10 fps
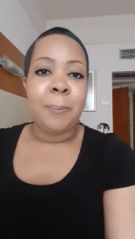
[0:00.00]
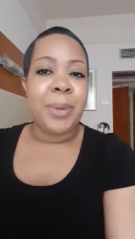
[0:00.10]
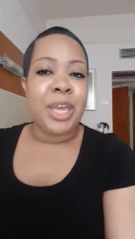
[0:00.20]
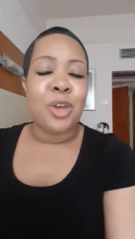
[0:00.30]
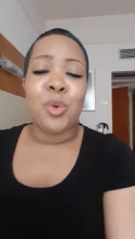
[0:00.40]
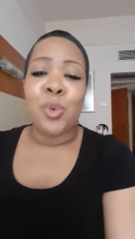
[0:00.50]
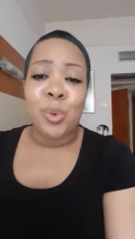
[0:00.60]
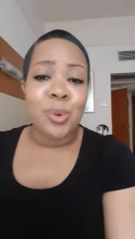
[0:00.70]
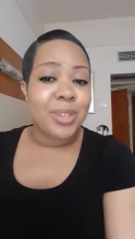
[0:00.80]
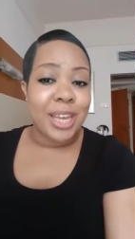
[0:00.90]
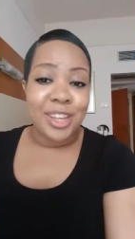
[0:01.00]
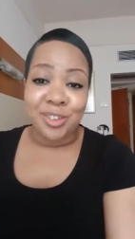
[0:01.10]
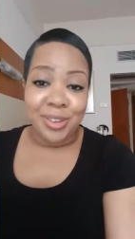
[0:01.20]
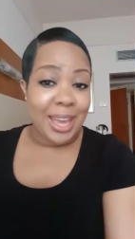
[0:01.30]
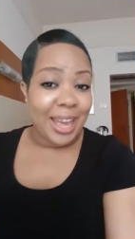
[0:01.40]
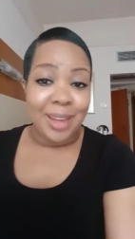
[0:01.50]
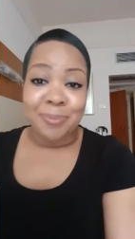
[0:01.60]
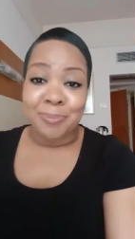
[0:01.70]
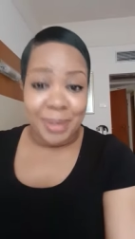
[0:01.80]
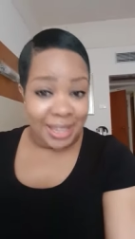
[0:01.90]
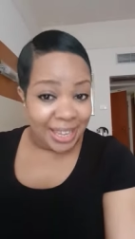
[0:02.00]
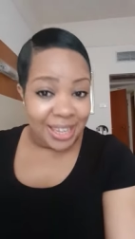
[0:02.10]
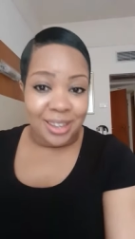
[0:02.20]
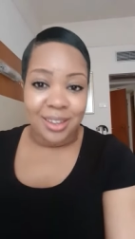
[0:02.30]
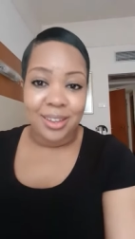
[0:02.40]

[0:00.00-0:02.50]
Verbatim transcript: be all that you can be